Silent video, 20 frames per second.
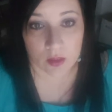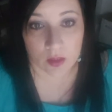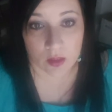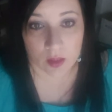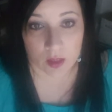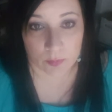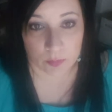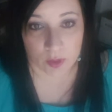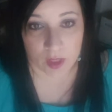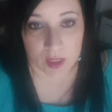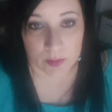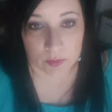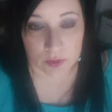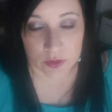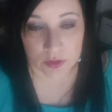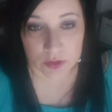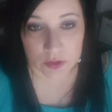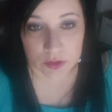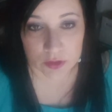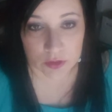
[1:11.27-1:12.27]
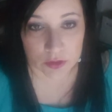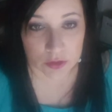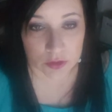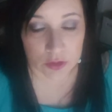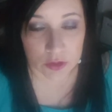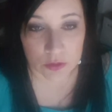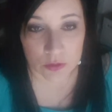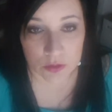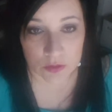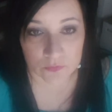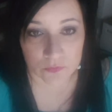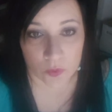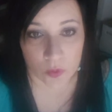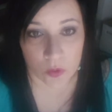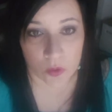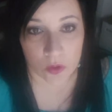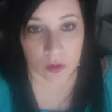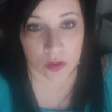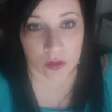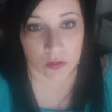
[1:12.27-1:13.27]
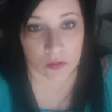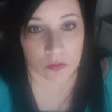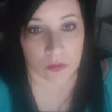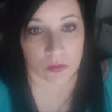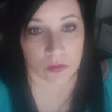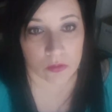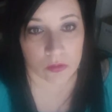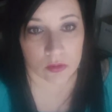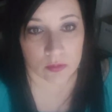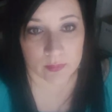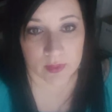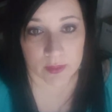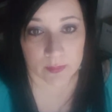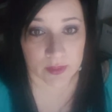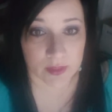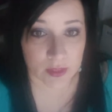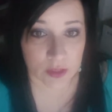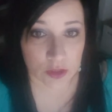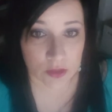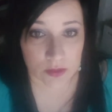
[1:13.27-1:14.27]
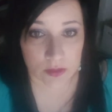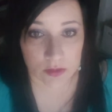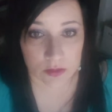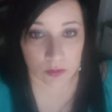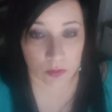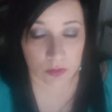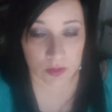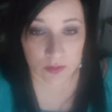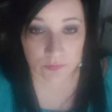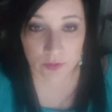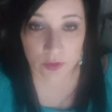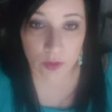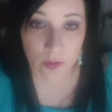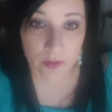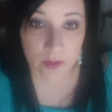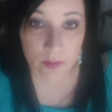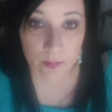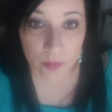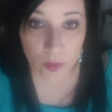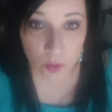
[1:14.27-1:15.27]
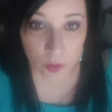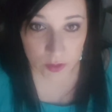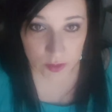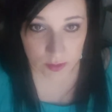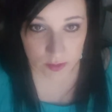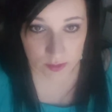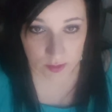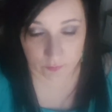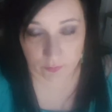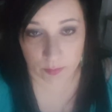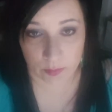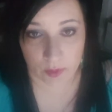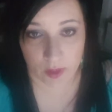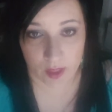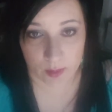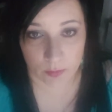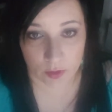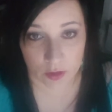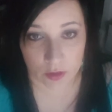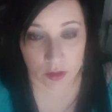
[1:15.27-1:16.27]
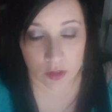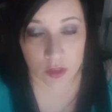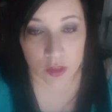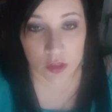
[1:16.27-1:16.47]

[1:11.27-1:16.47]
a primer is used for, or maybe they just don't even know the importance of a primer.